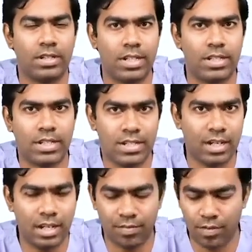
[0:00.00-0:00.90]
This
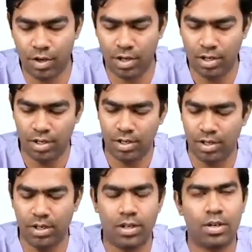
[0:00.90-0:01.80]
distal nephron,
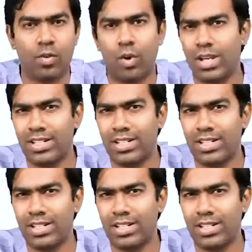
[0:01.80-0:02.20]
why